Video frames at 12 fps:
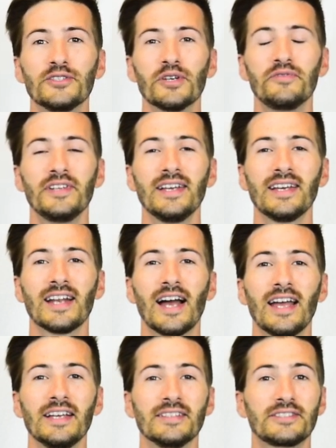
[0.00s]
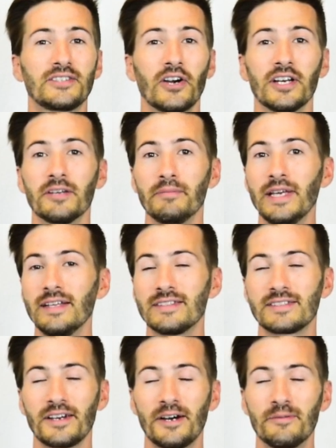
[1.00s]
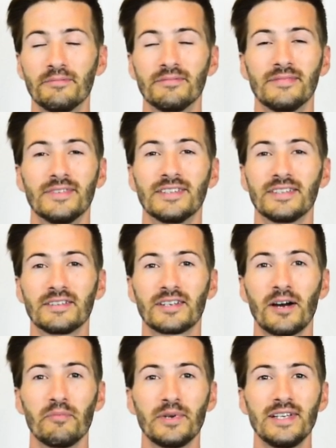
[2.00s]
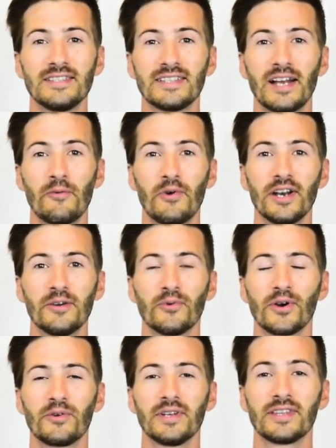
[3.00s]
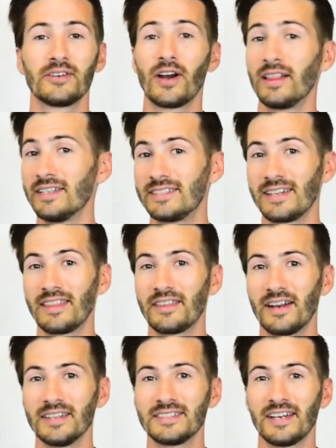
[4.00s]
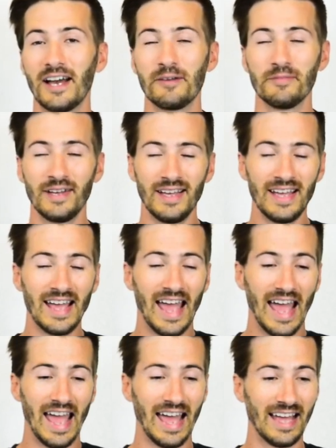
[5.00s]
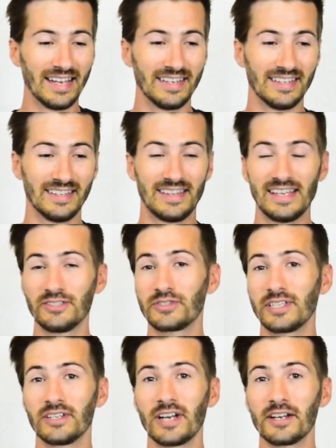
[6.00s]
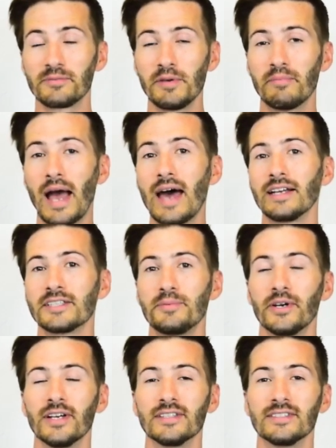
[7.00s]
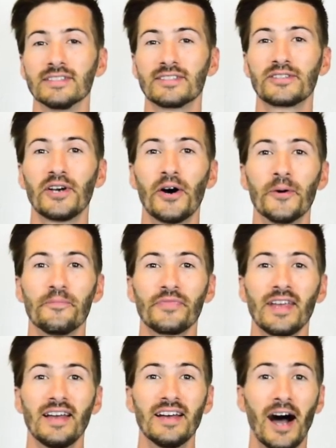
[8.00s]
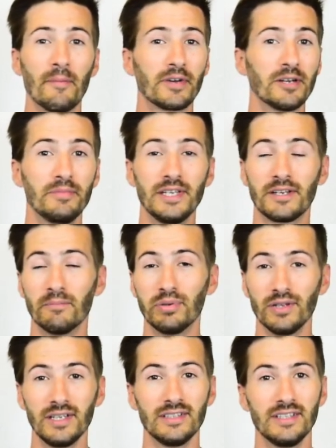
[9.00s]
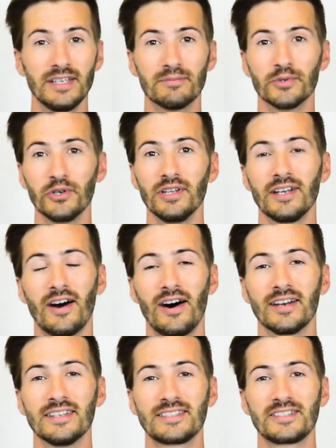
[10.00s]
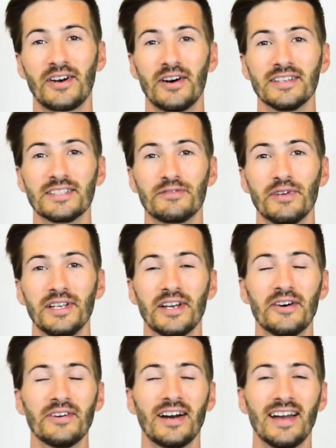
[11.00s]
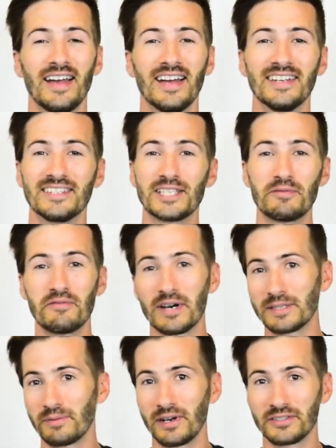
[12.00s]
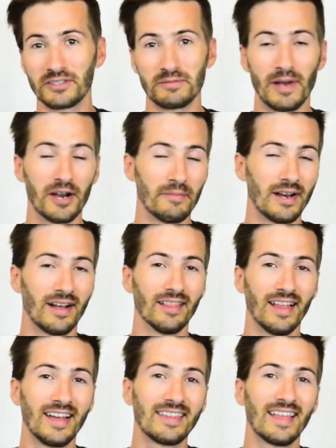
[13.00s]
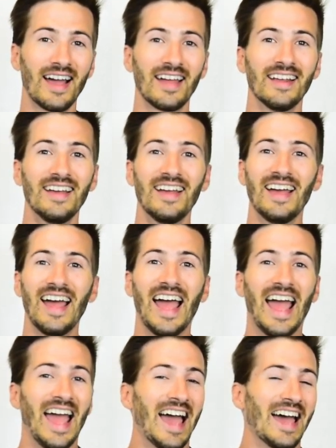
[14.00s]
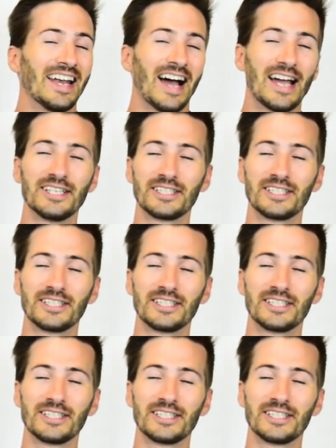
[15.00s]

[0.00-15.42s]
drifting, and I started to meet some companies that I wanted to work with, or at least I thought at the time, and those turned out to be bad experiences. So I'm gonna be completely and brutally honest on this video, and some of my sponsors may or may not like that. And